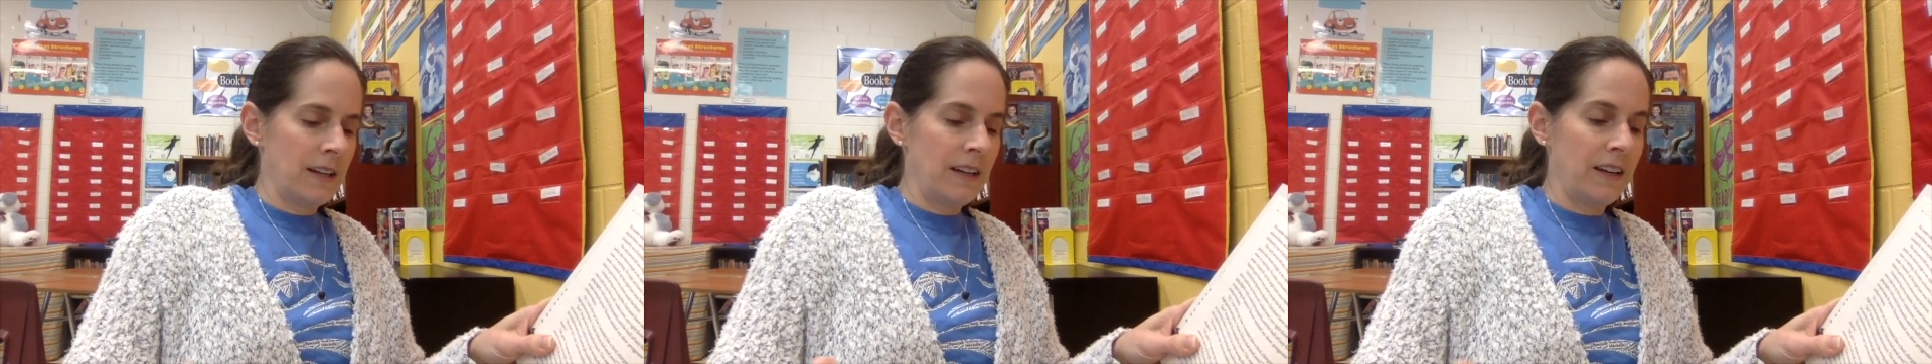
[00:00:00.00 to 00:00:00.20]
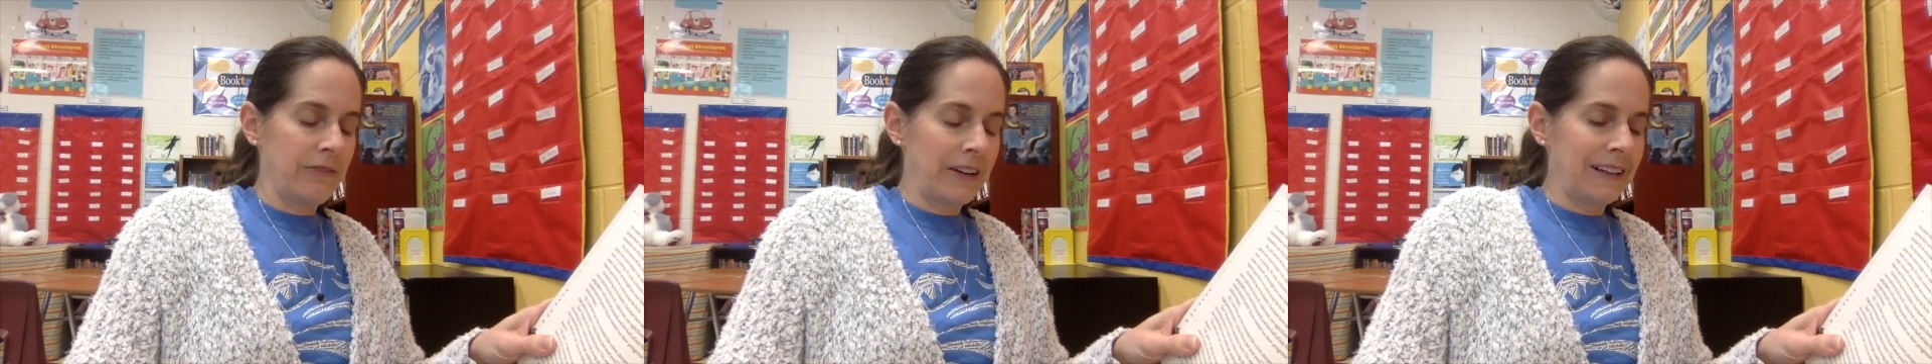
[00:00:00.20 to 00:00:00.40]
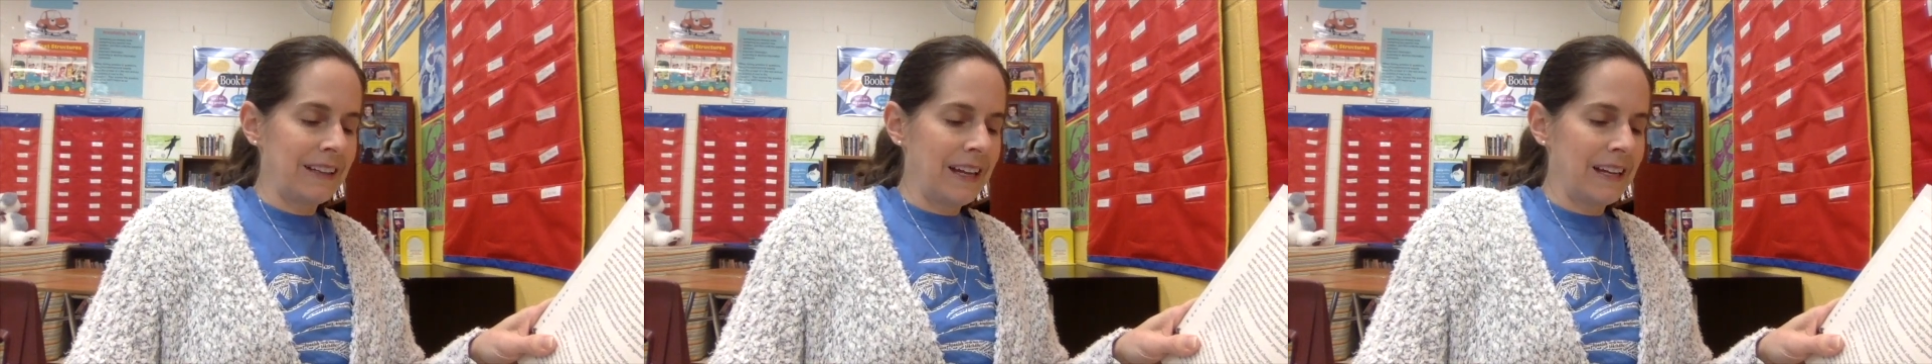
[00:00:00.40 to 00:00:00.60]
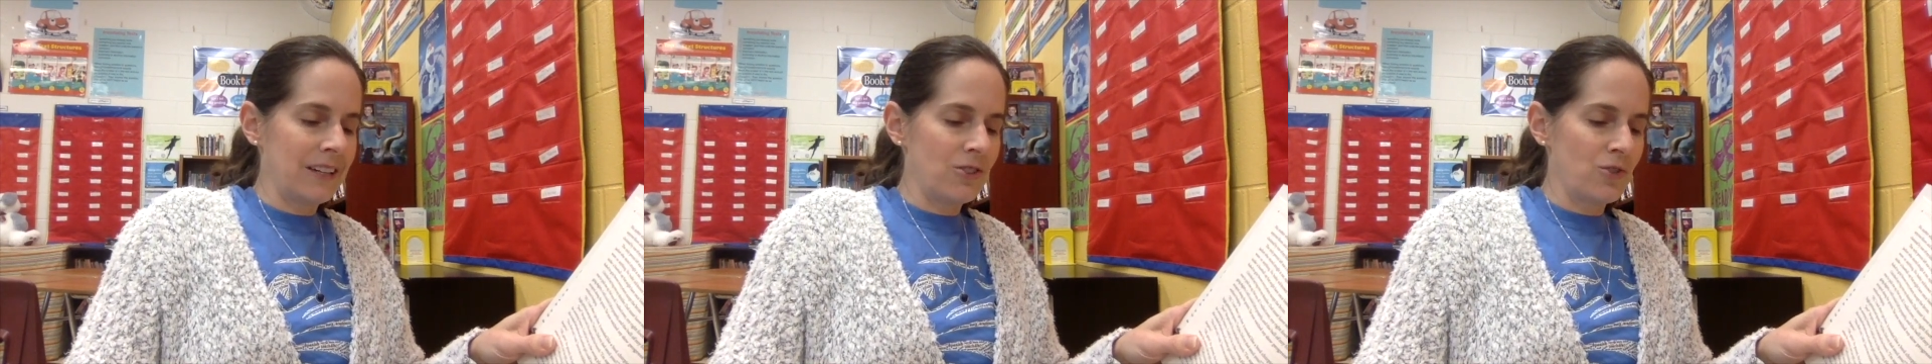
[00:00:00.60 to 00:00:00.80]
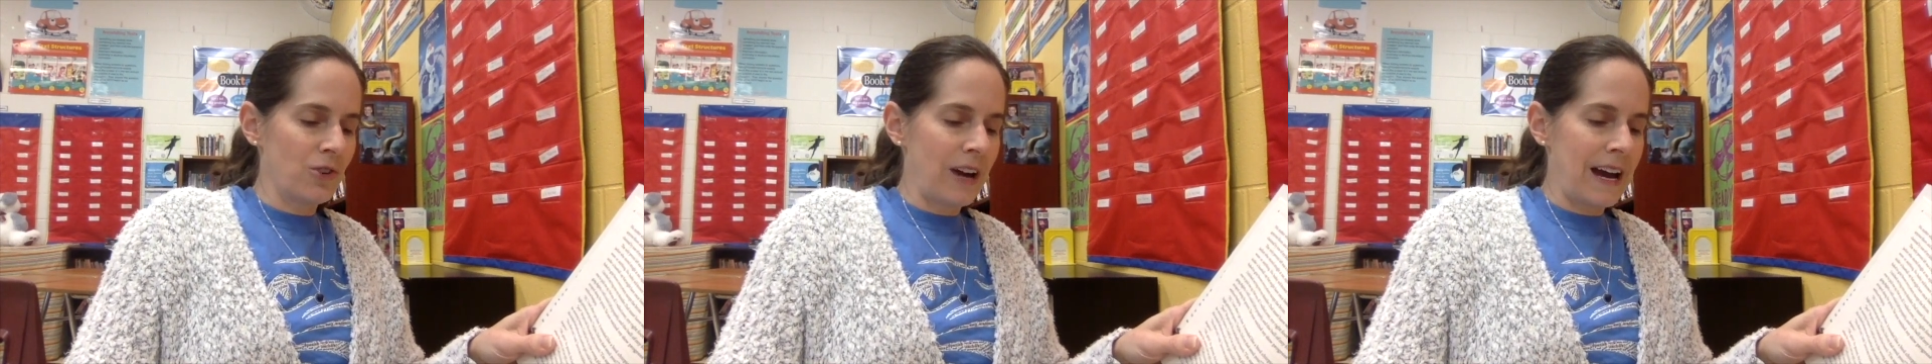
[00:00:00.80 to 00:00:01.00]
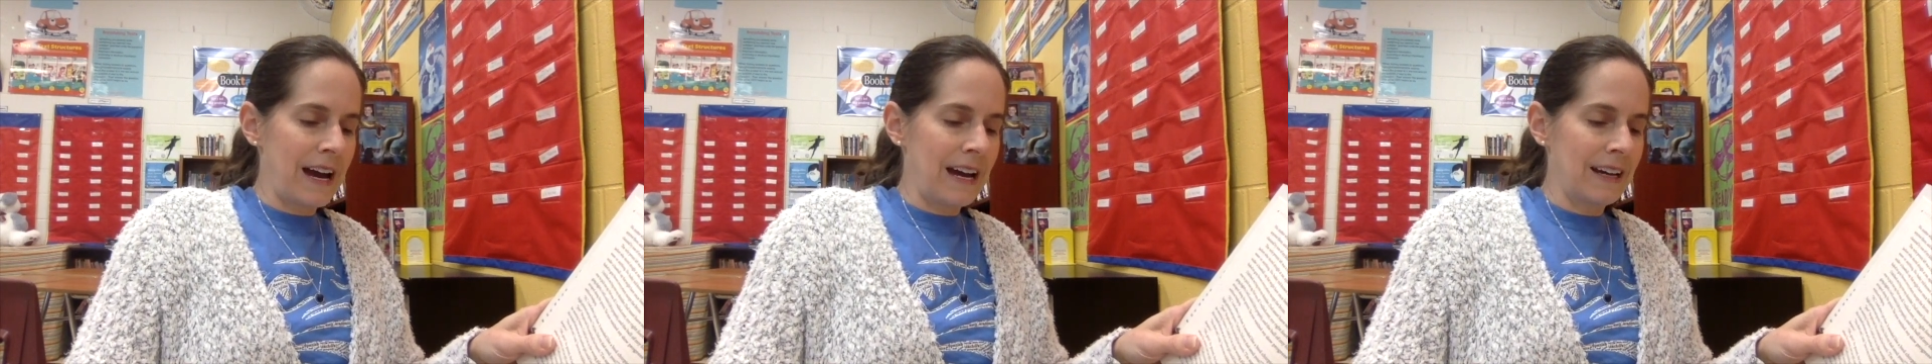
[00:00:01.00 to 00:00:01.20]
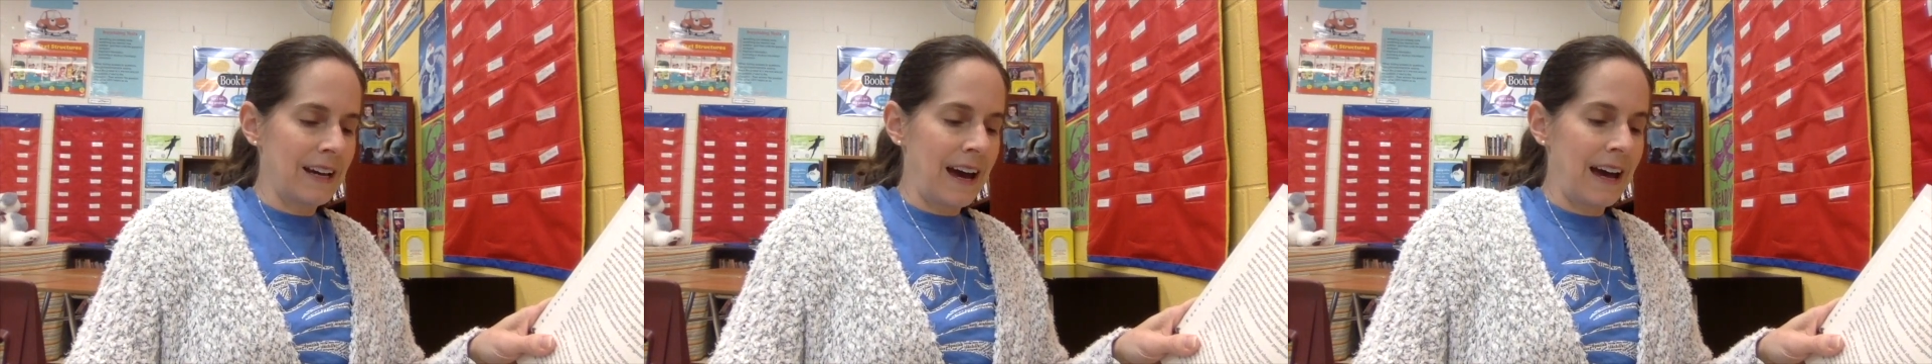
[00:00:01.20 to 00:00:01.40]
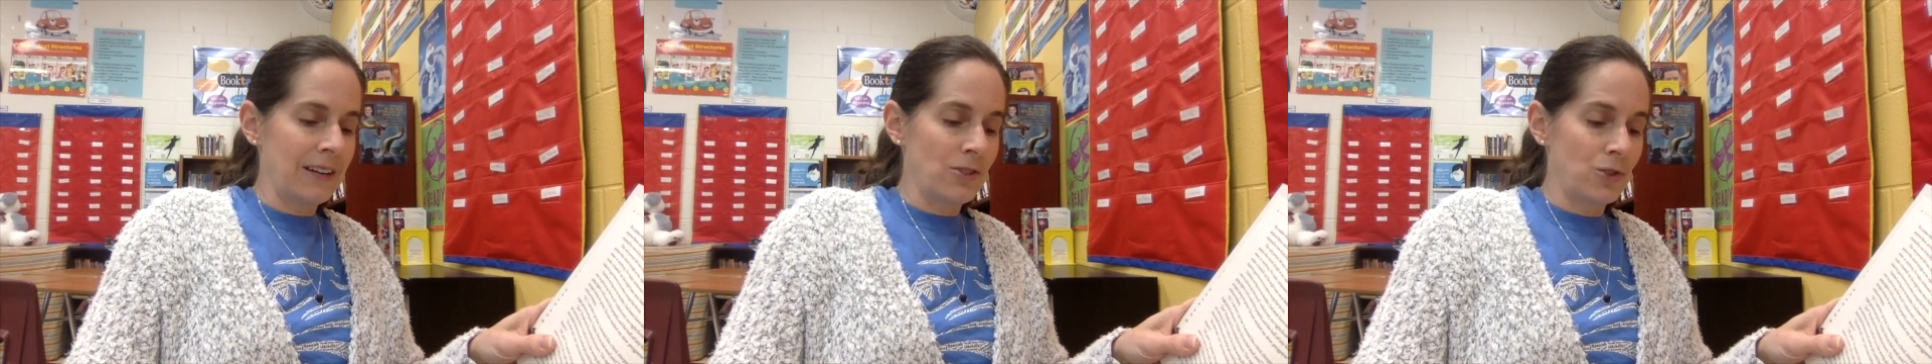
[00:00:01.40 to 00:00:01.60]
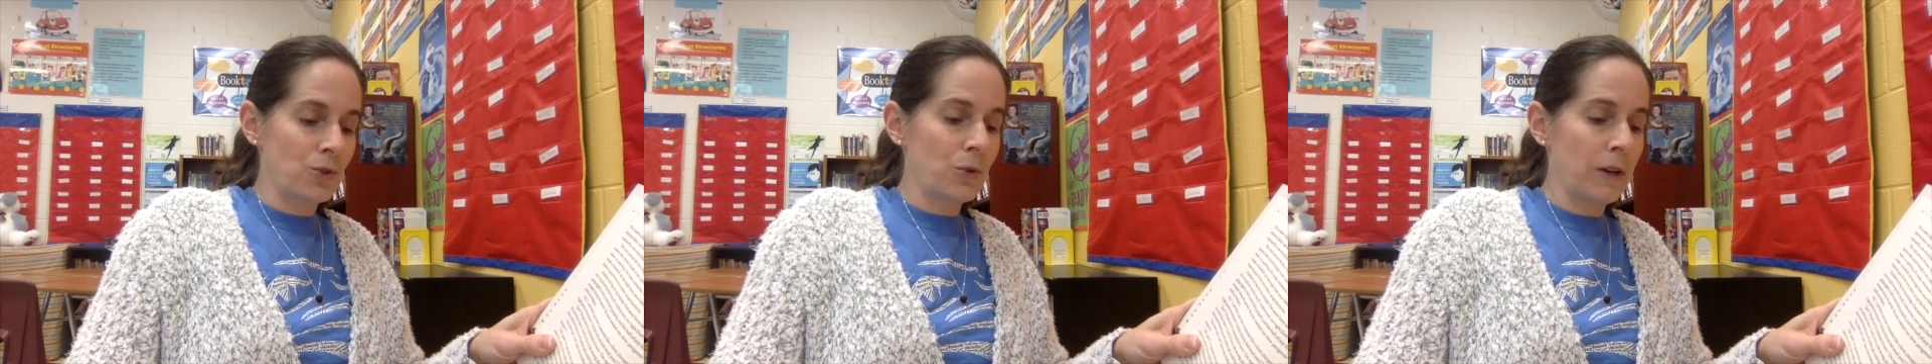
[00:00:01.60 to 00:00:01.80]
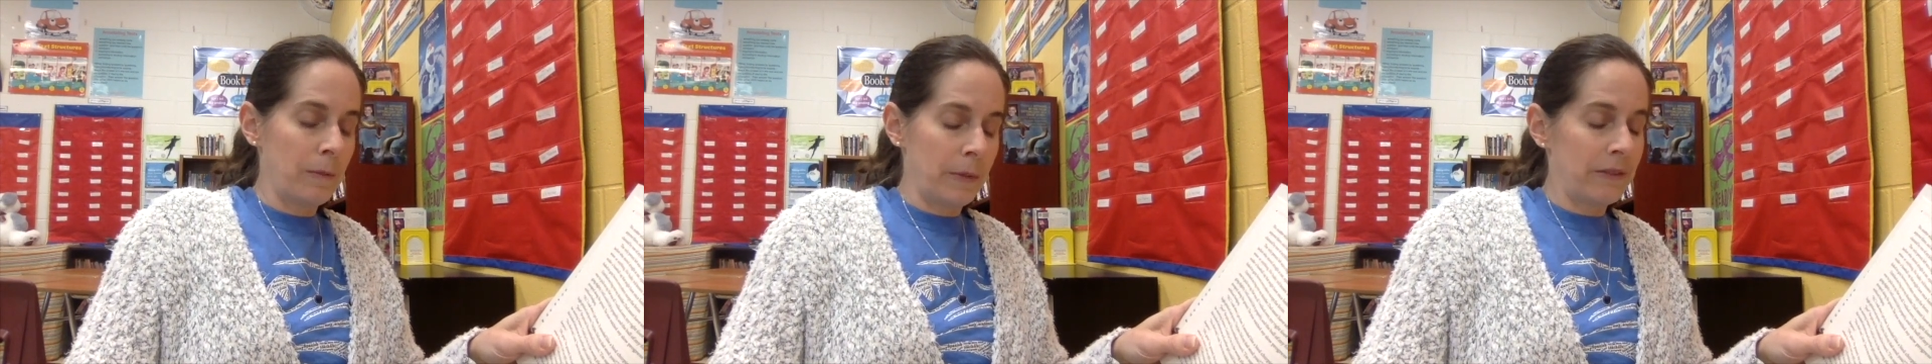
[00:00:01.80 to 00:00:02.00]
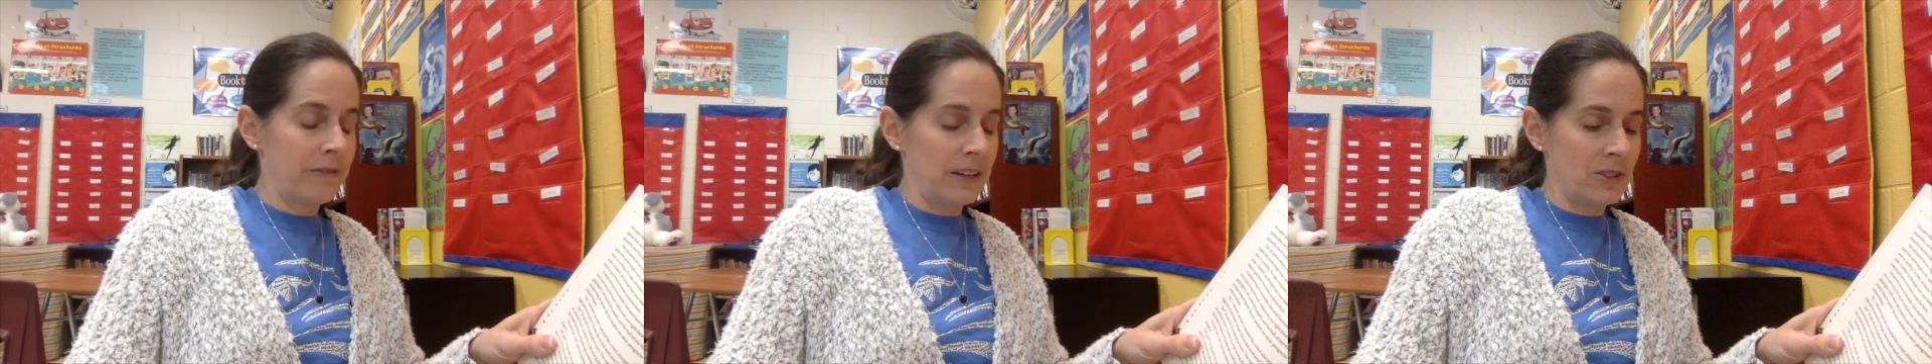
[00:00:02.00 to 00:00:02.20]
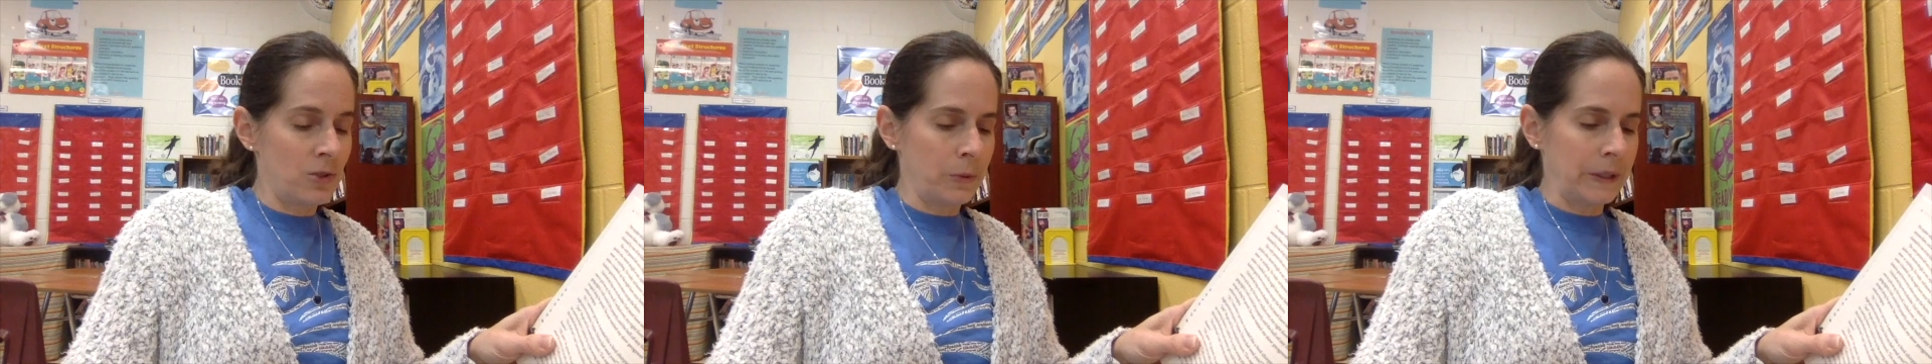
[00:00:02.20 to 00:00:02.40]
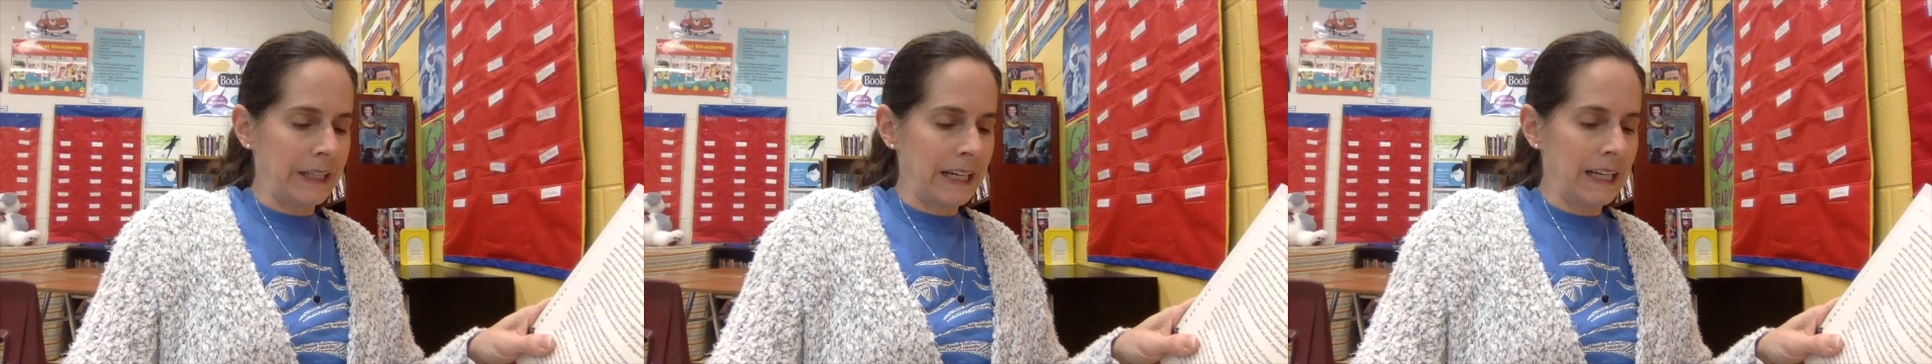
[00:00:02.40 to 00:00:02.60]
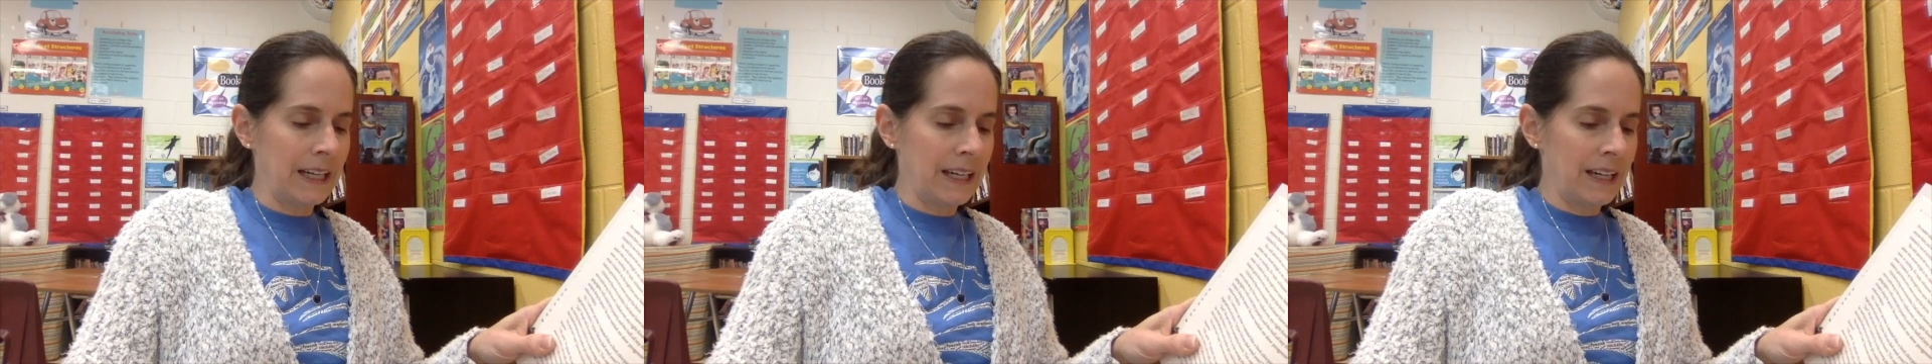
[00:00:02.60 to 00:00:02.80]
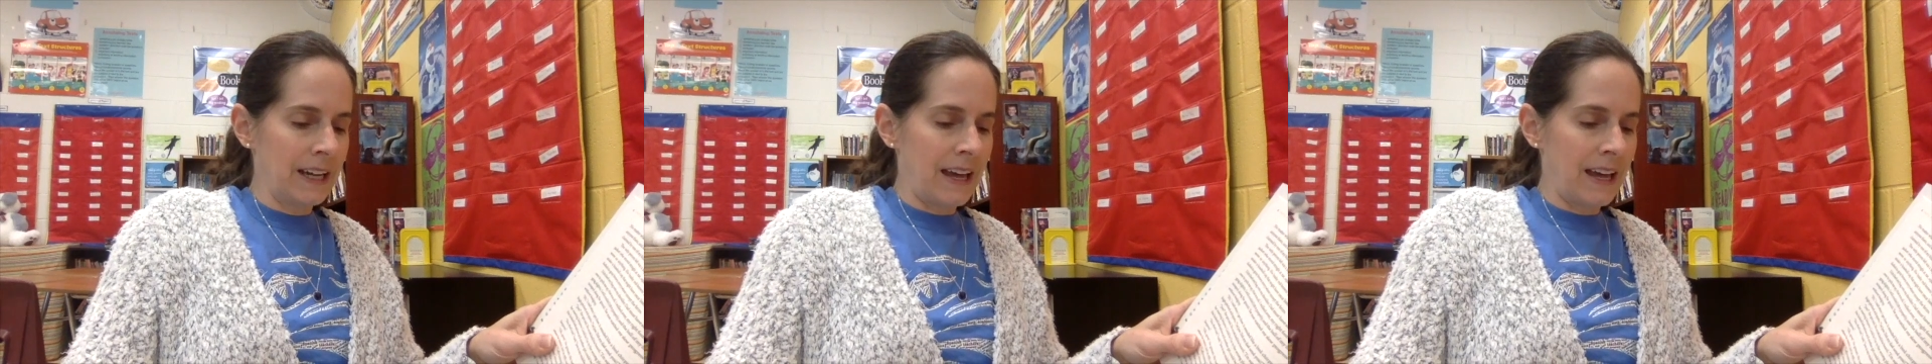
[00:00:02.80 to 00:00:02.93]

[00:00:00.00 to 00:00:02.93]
If I let it drag, I'd trip eventually,